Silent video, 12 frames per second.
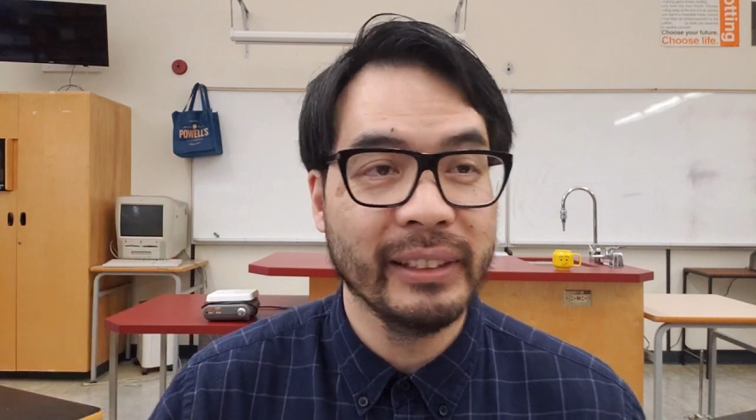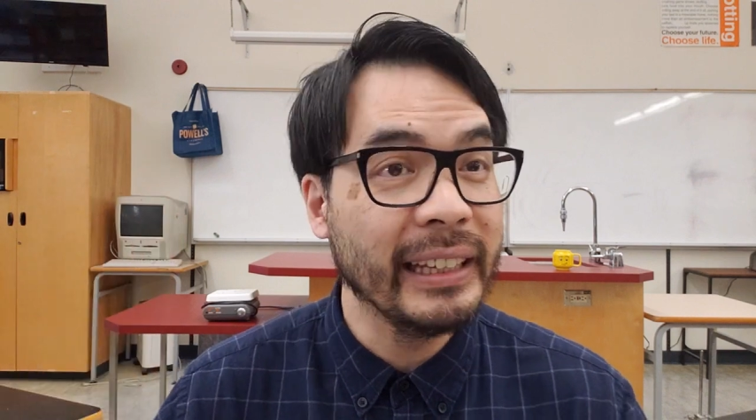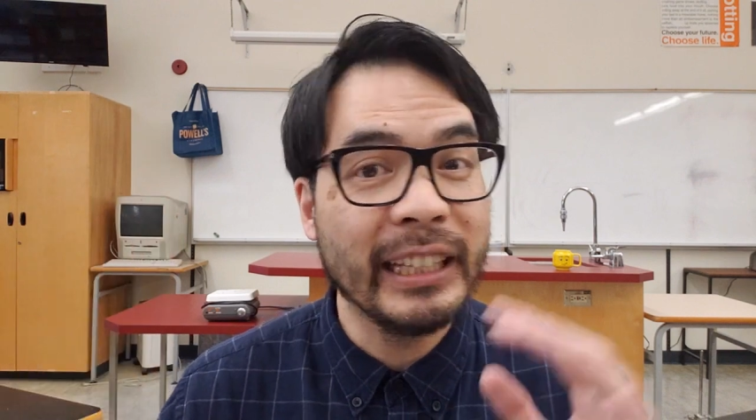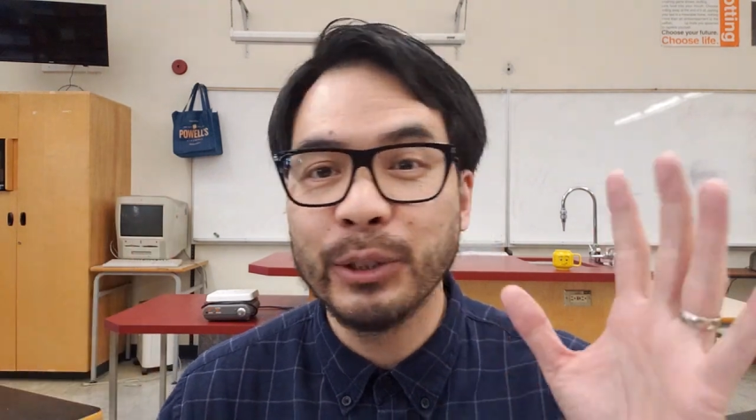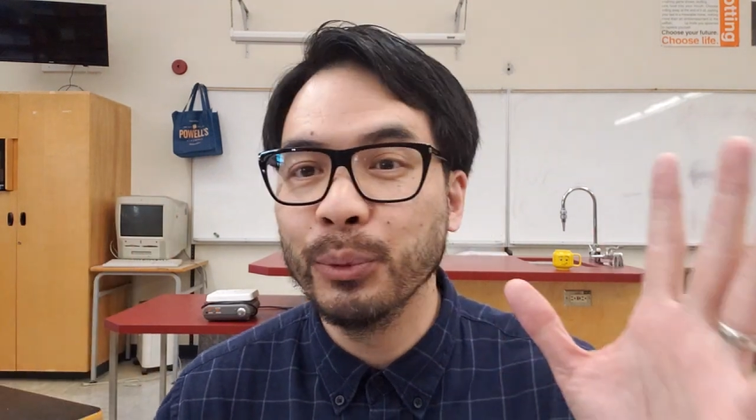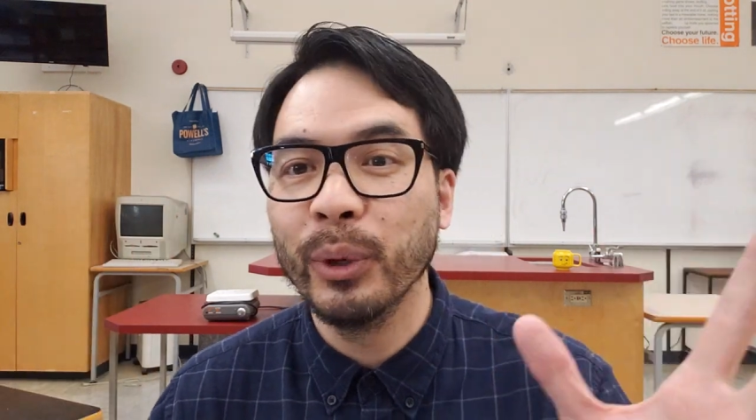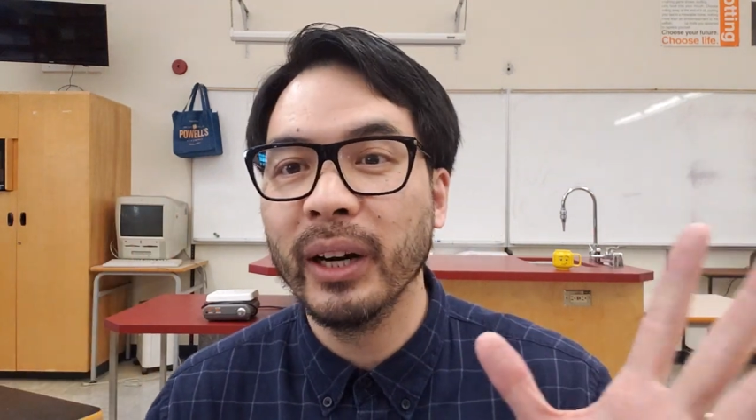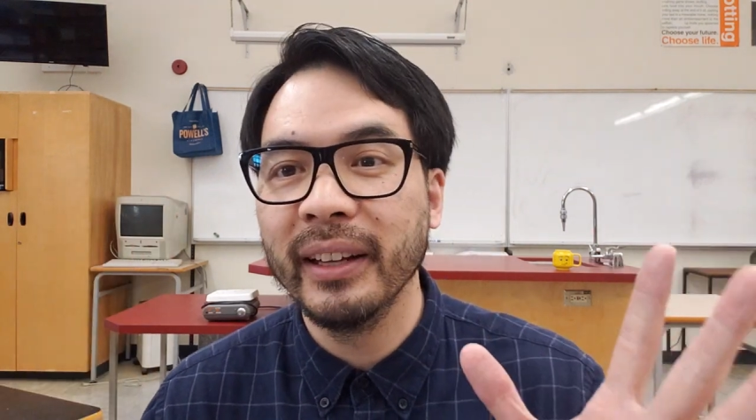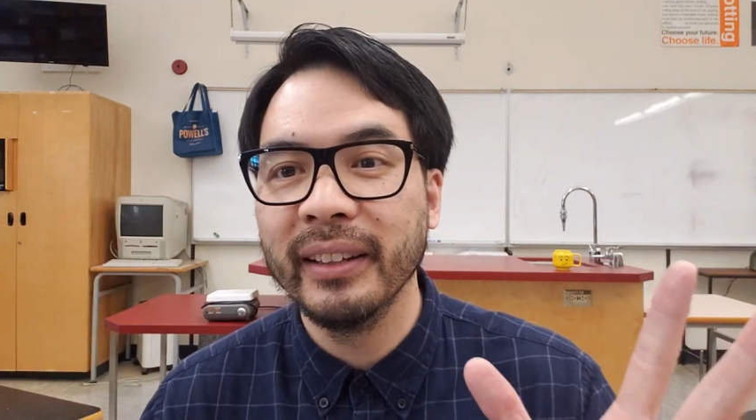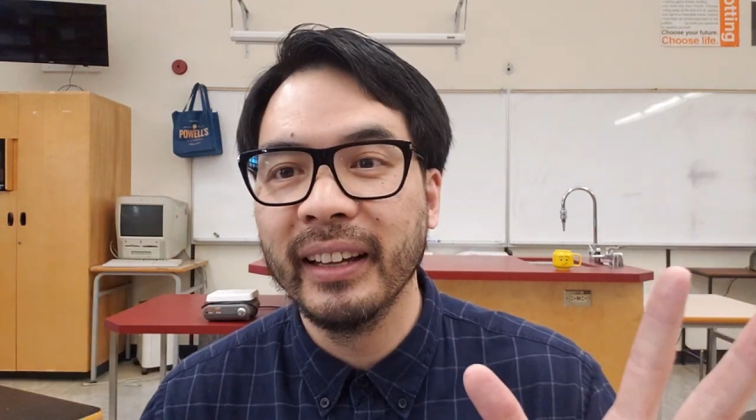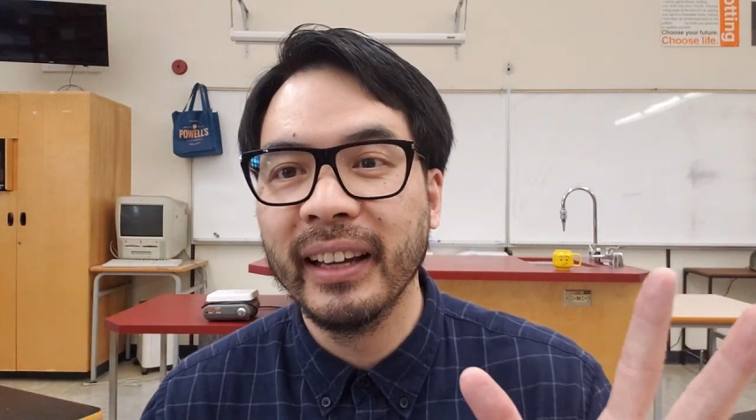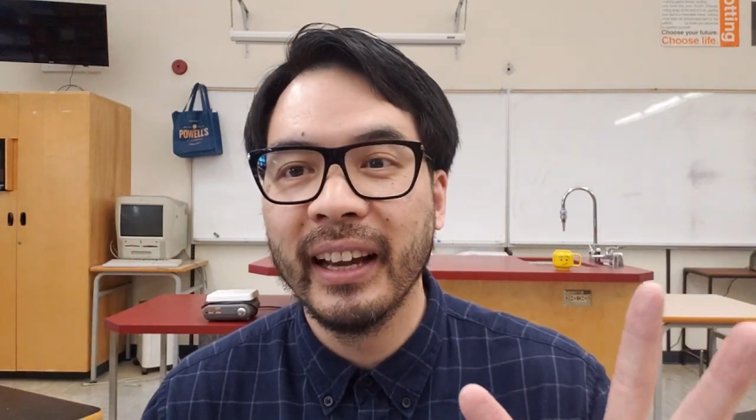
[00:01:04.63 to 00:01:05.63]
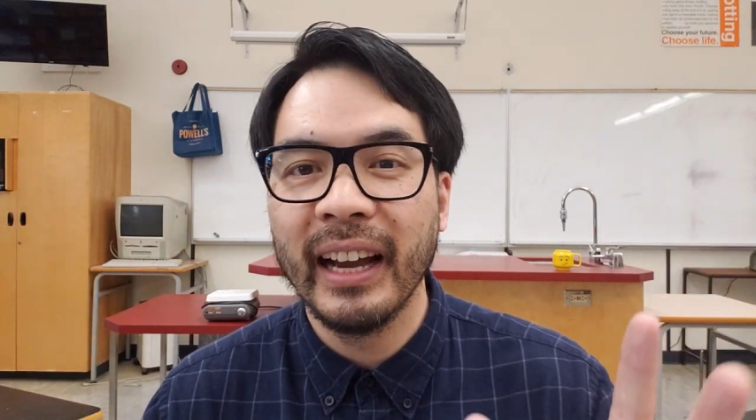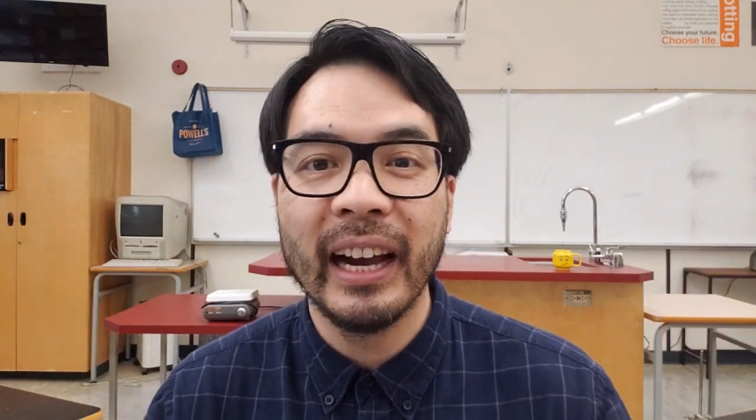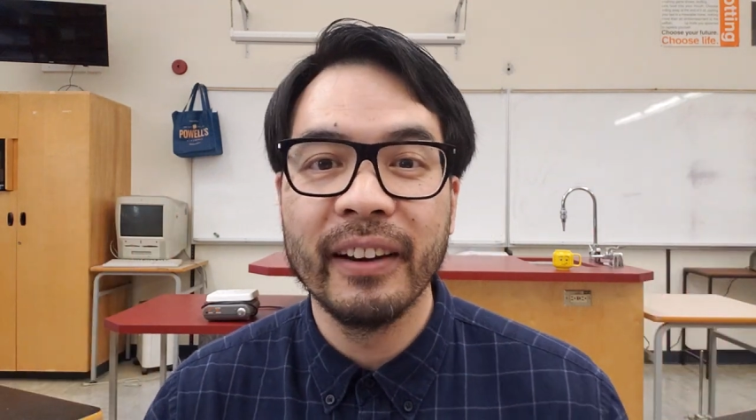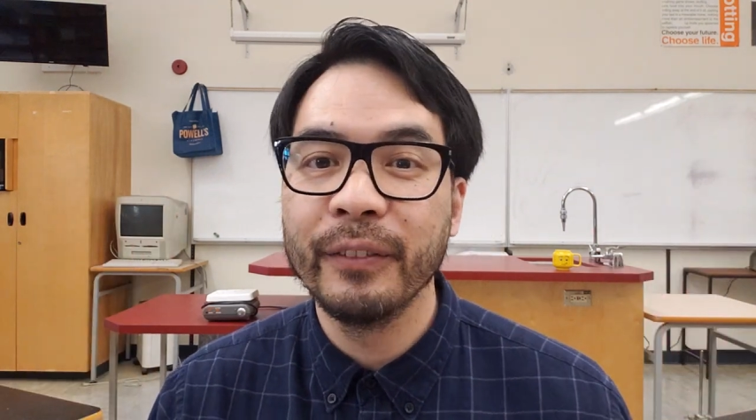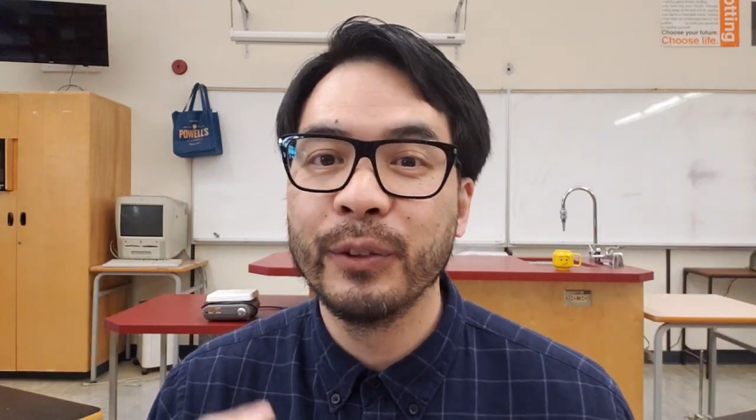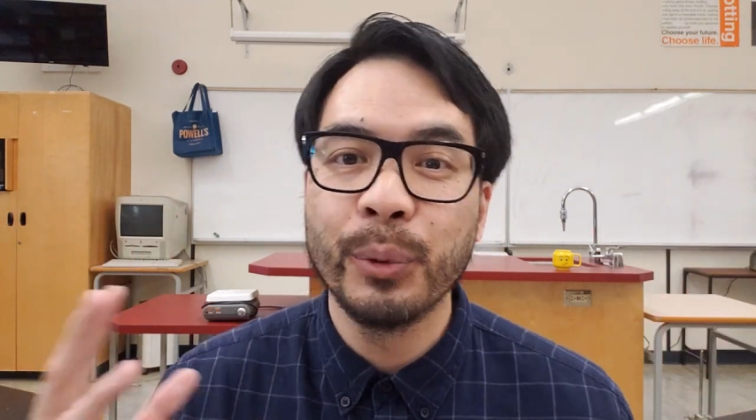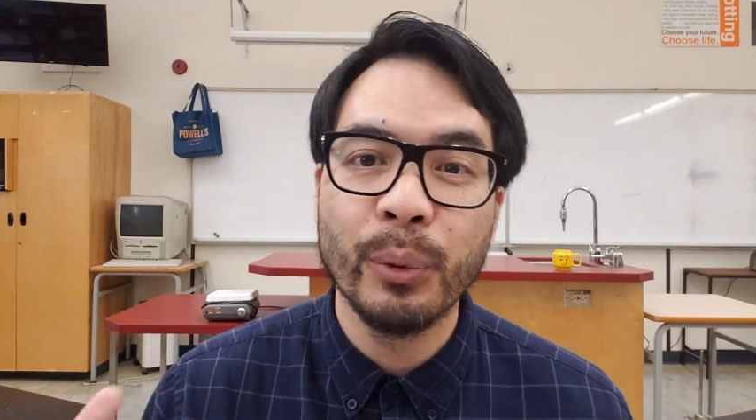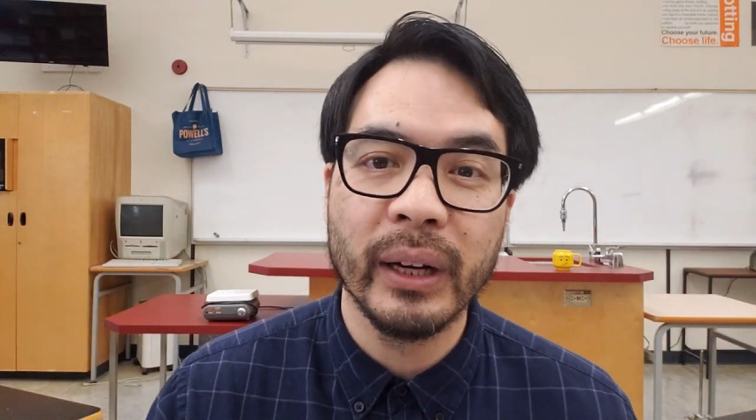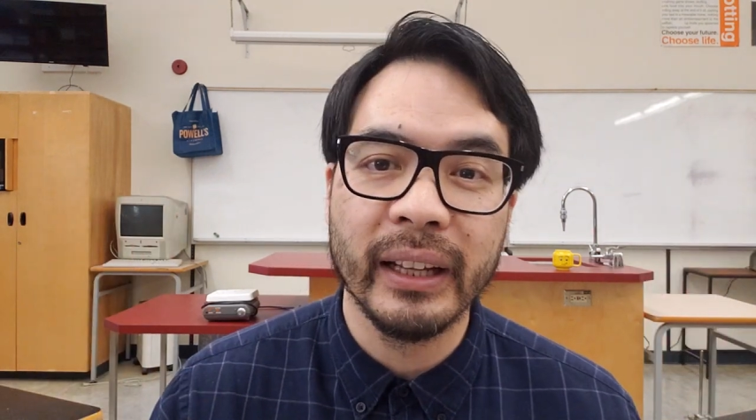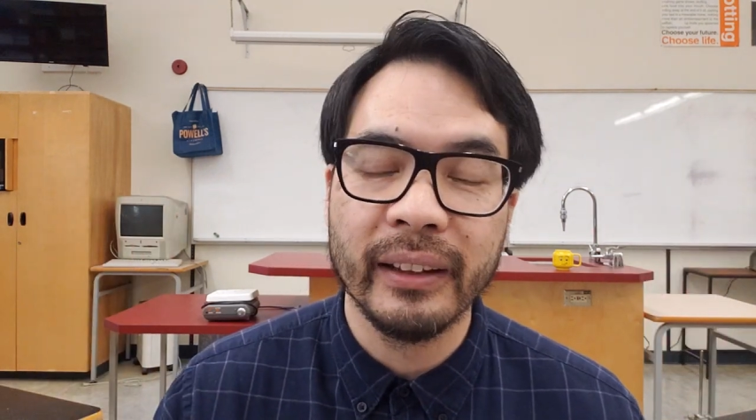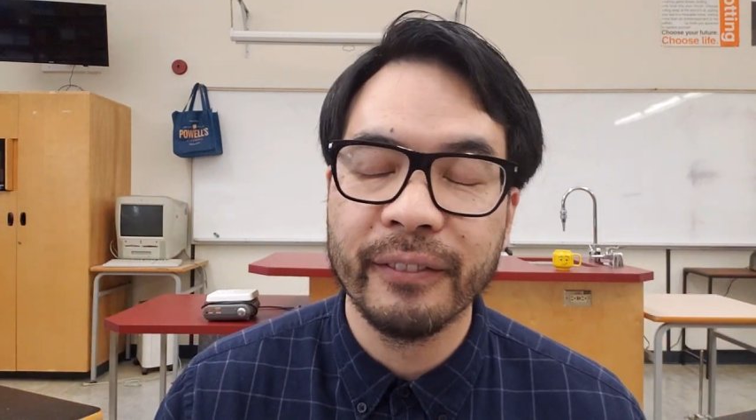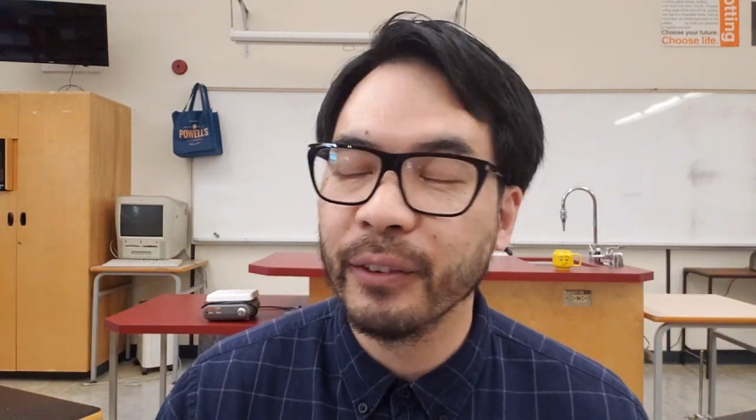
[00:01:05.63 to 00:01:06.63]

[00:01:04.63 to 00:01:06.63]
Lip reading: each one out of 20